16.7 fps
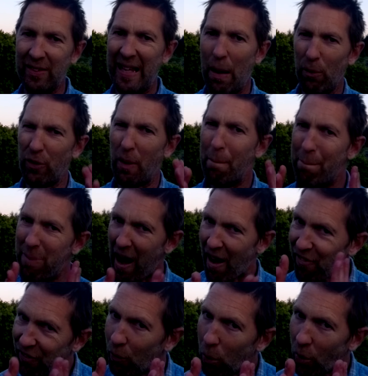There was a
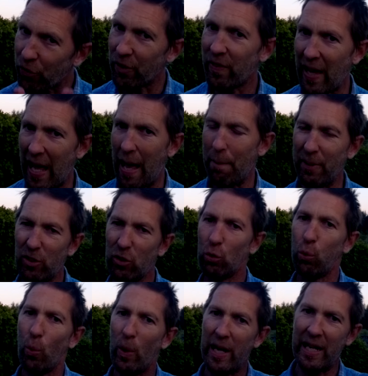buffer, wasn't there,
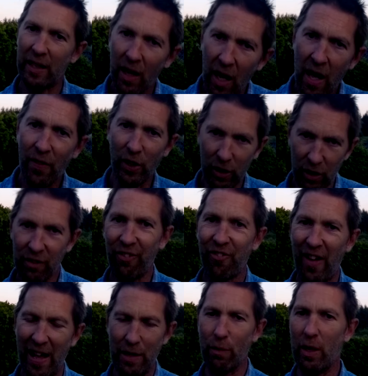between the
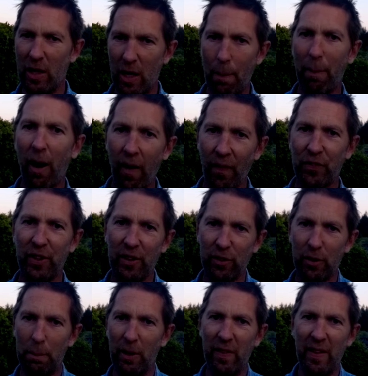confederate and the
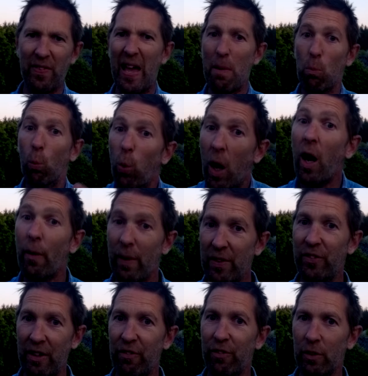participant. They were in
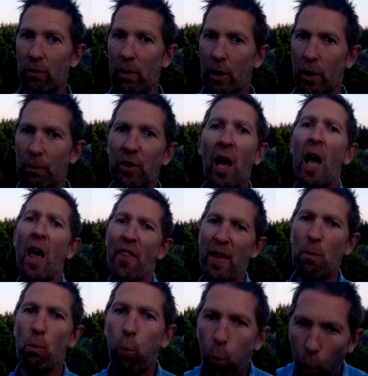different rooms.
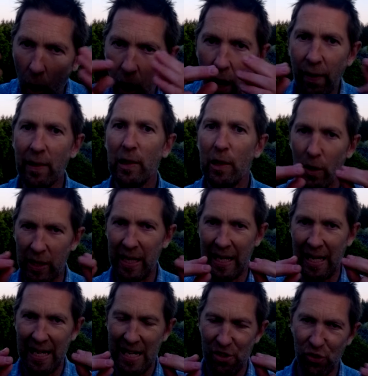They weren't looking
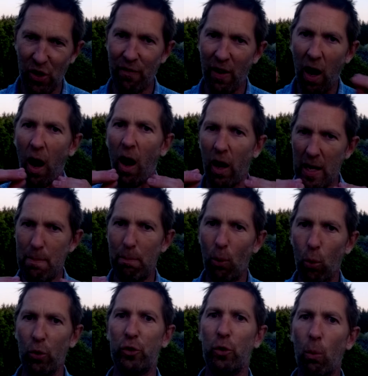at each other
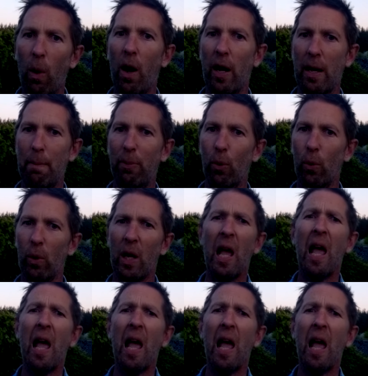eyeball to eyeball.